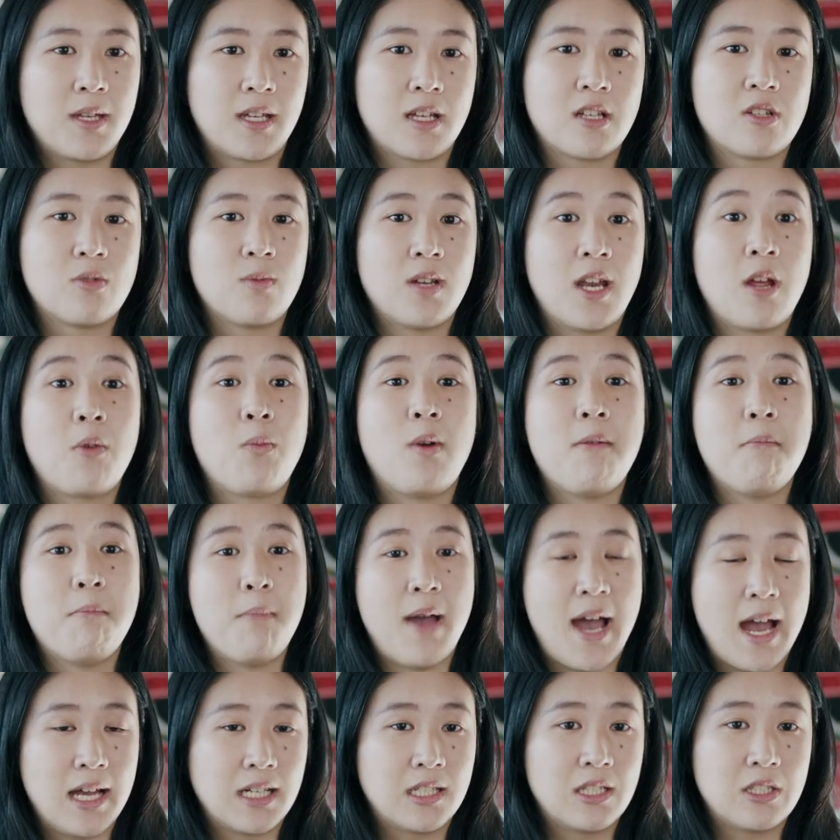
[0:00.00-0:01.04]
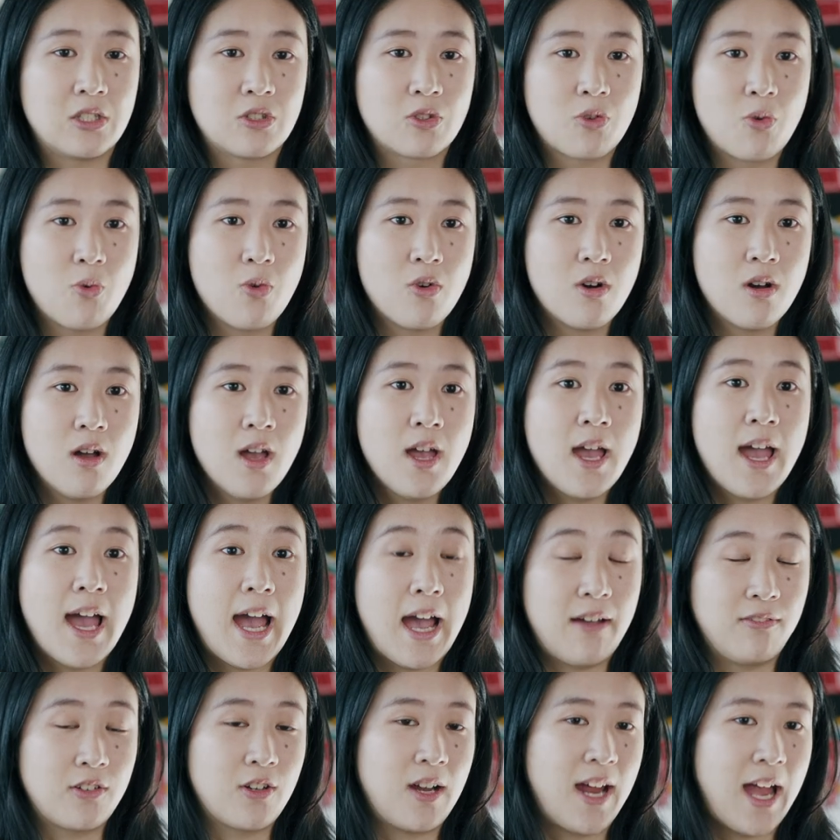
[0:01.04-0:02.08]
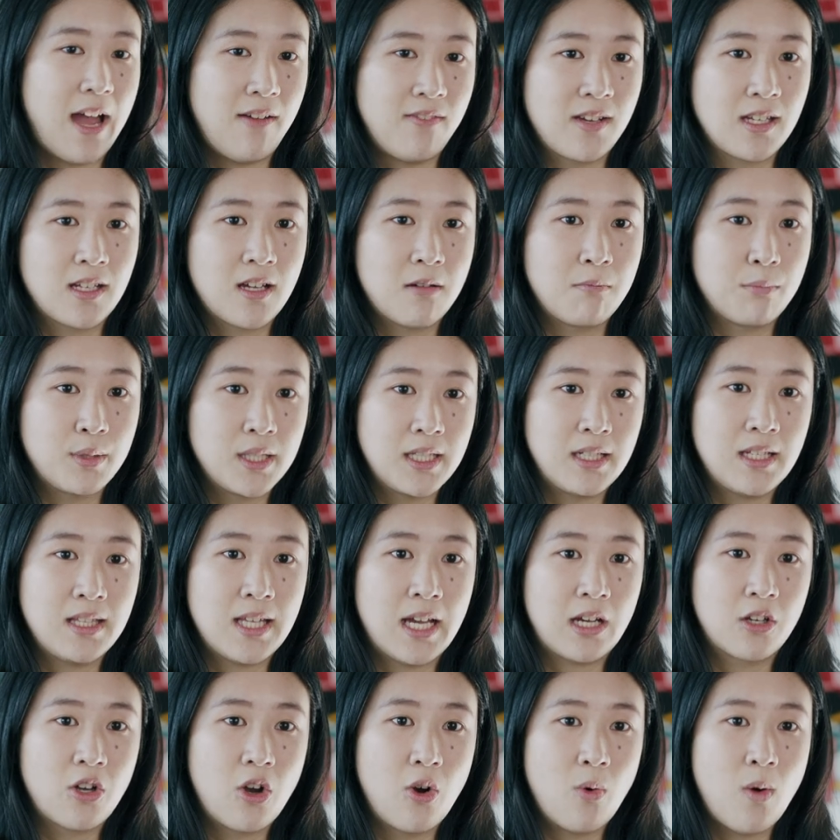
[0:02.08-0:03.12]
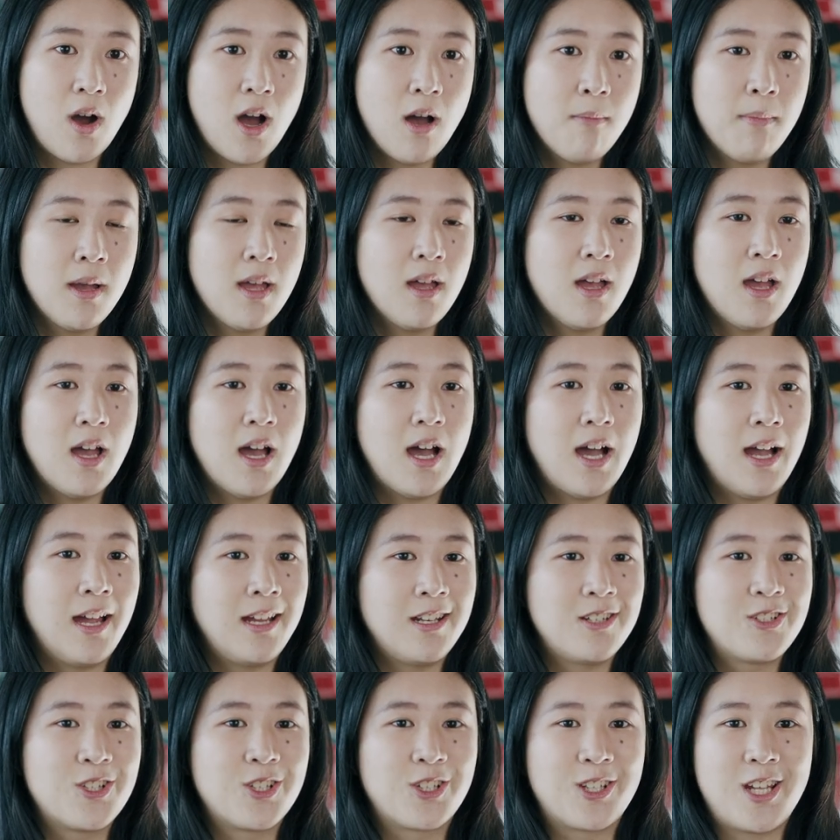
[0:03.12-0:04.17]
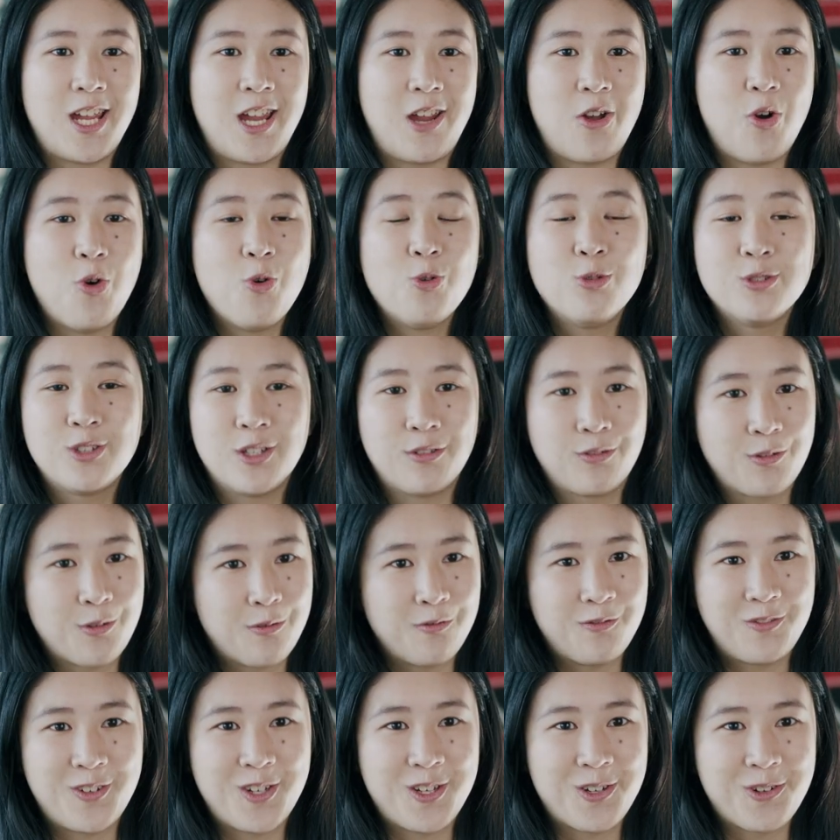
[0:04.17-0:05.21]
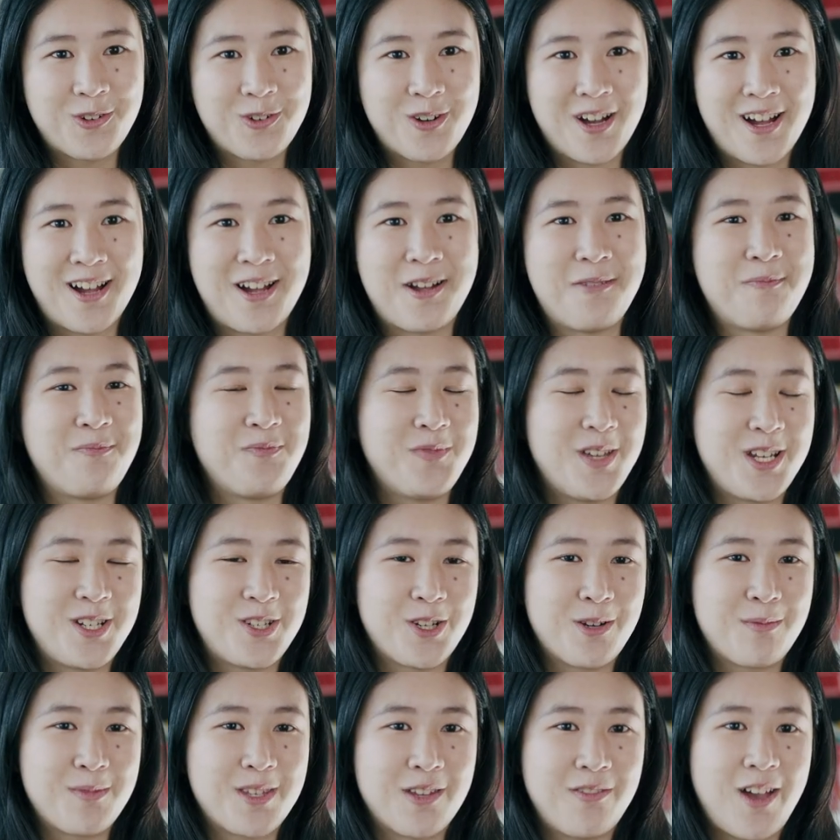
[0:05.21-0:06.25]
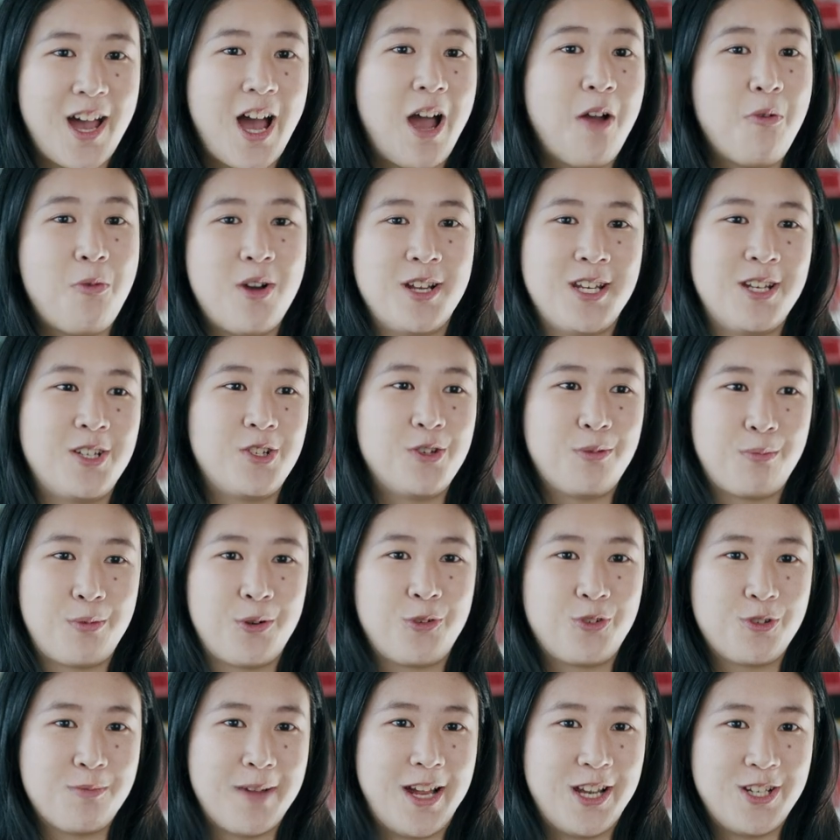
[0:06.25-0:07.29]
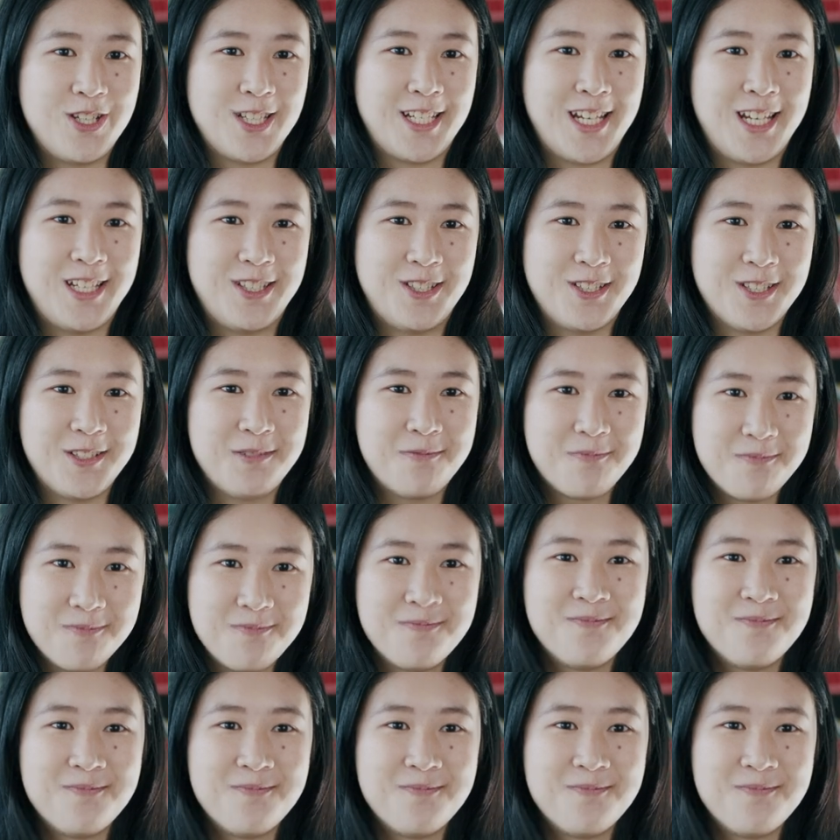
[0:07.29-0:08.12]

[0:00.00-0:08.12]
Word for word: because when I went back to school after having completed that co-op, I took a whole different view um, in terms of how I wanted to approach my education.